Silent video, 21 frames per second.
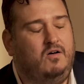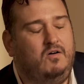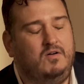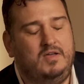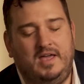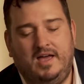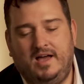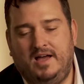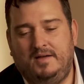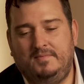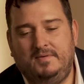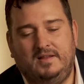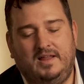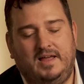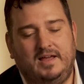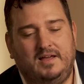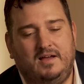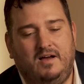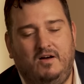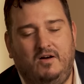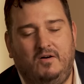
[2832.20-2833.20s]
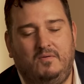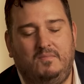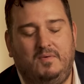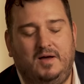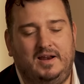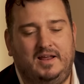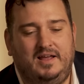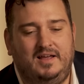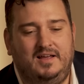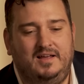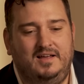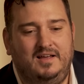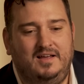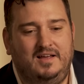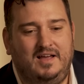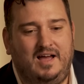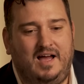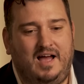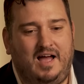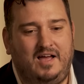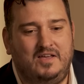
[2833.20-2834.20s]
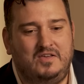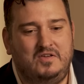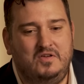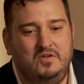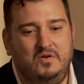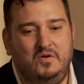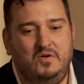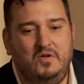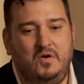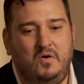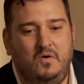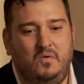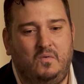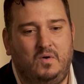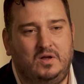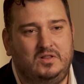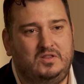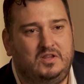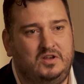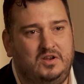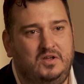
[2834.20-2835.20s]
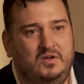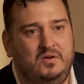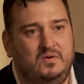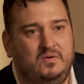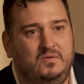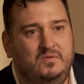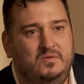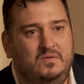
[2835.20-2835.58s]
Oh, yeah. I'd be like, oh, buddy, you don't know what to do.